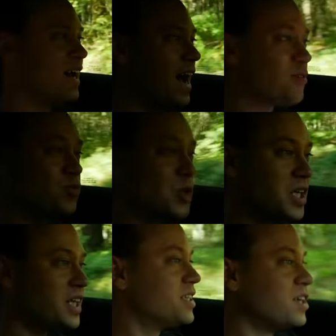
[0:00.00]
I
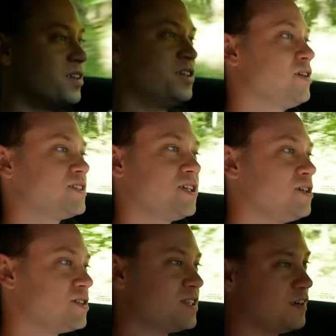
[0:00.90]
really don't notice a
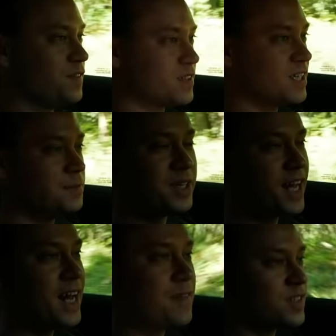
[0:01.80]
huge difference. I mean,
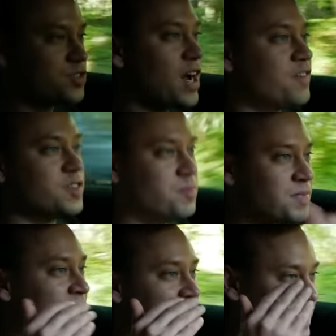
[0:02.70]
I'd have to drive
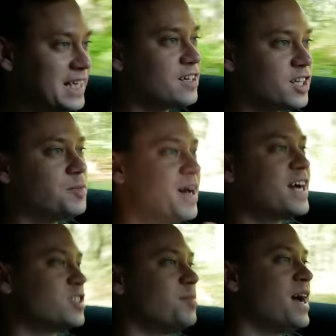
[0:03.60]
them literally
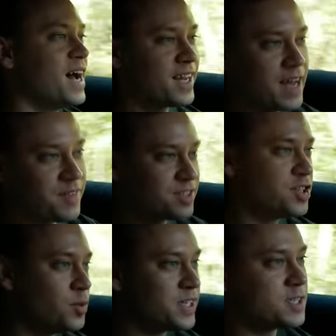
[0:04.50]
back to back. Having
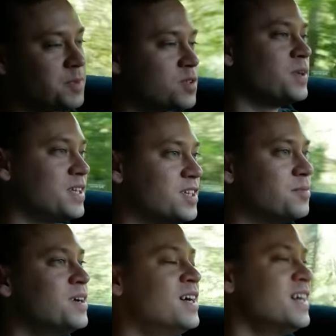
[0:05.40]
2 weeks in between
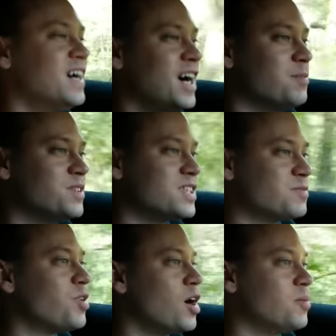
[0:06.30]
them
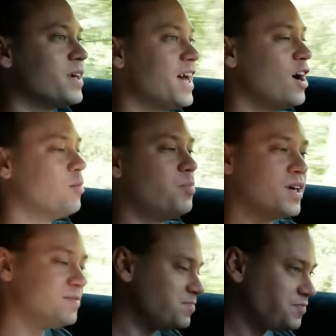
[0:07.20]
doesn't probably help,
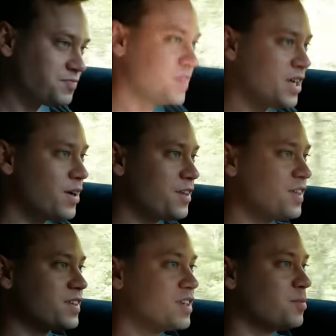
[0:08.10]
but you know, I
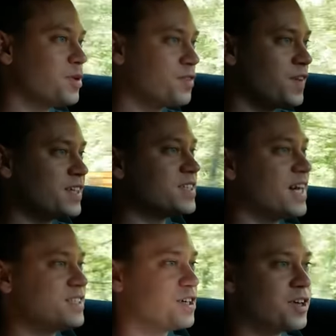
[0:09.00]
think that they're both
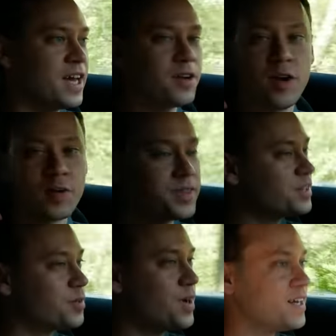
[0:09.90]
fantastic. You can't go wrong with
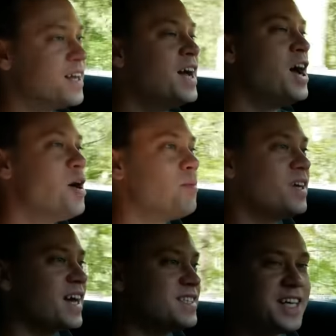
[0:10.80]
either one.
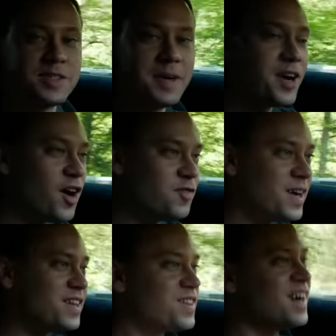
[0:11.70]
But yeah, so that's about all of
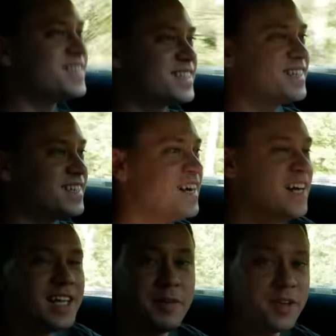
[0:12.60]
my thoughts here.
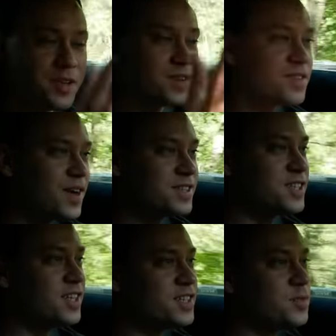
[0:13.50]
Let me know your thoughts
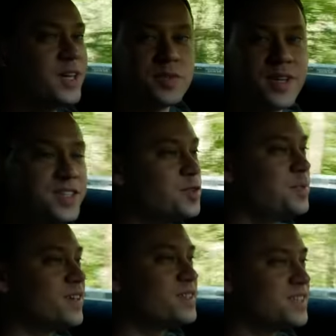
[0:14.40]
on the 2022
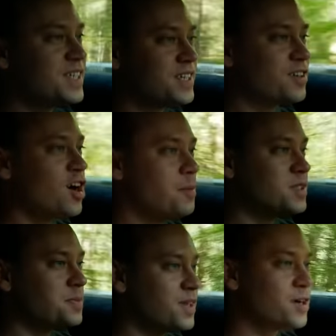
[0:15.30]
BRZ in the
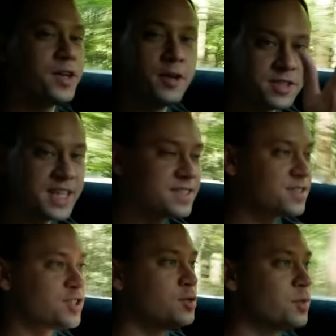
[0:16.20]
comments below. Huge thanks
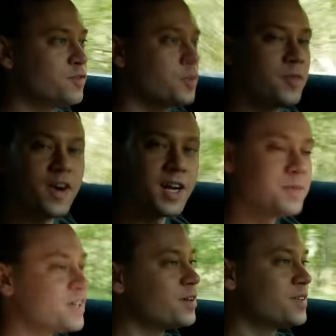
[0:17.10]
to Subaru for providing
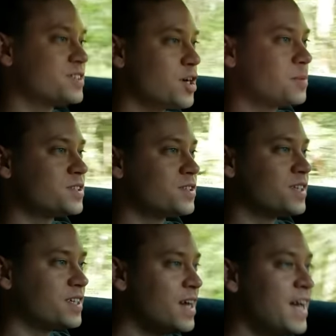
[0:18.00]
me here with this
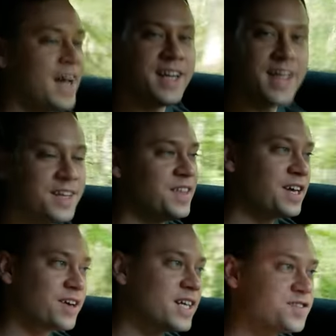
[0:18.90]
opportunity. And yeah,
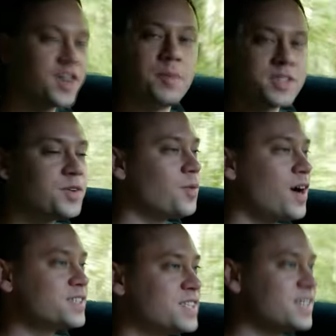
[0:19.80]
thank you guys very much for
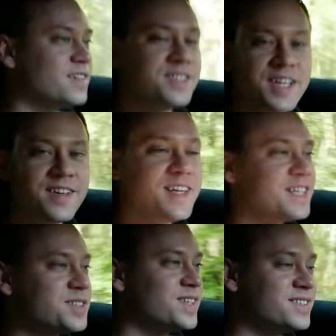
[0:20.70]
watching. I'll see you on the
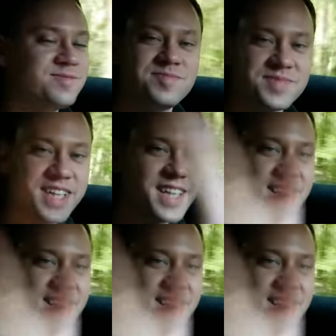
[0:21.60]
next one. Take